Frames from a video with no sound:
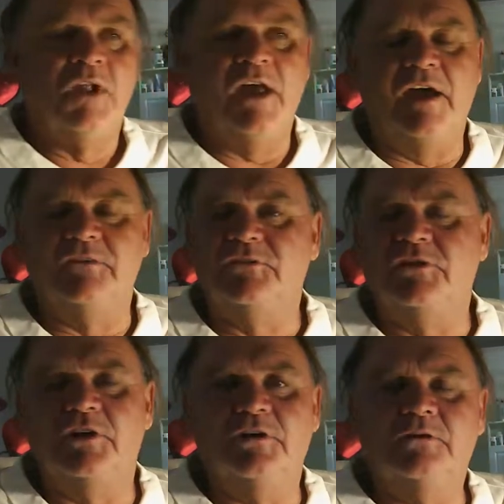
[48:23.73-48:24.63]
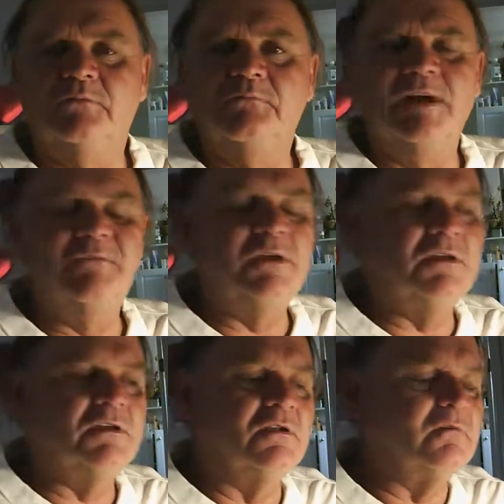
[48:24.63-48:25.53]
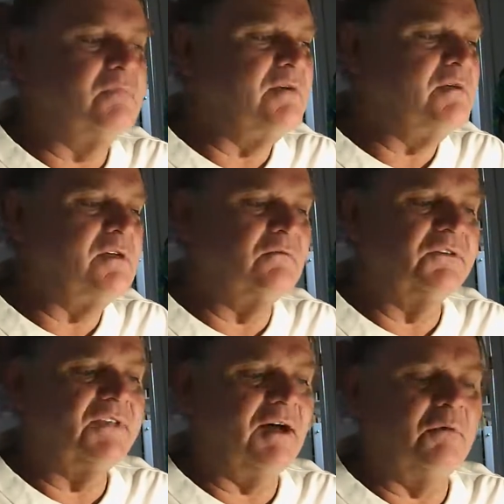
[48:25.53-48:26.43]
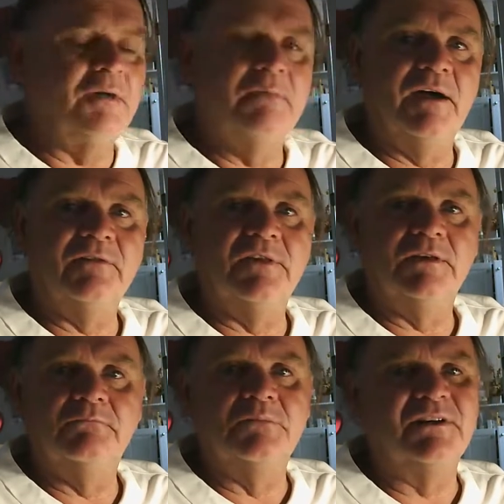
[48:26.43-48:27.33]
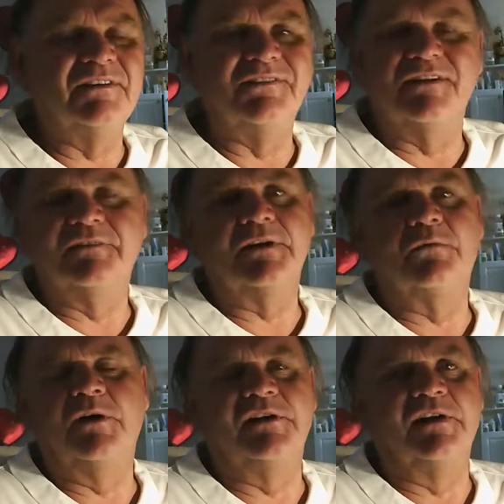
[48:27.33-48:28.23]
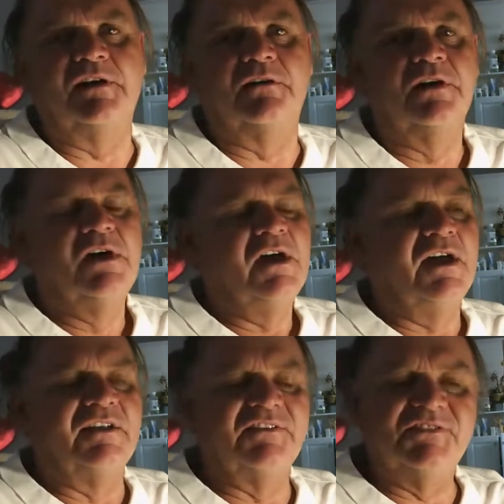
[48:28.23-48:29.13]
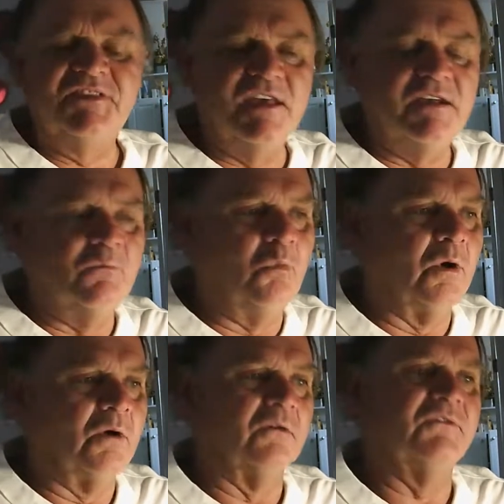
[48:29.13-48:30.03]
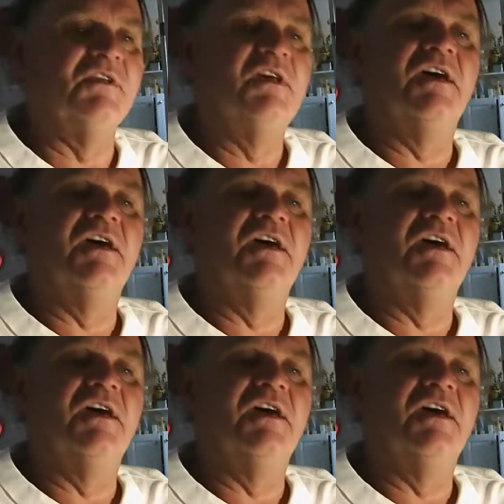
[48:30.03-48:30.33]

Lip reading: And maybe it was that way back then, but it's not that way now, and it's getting worse.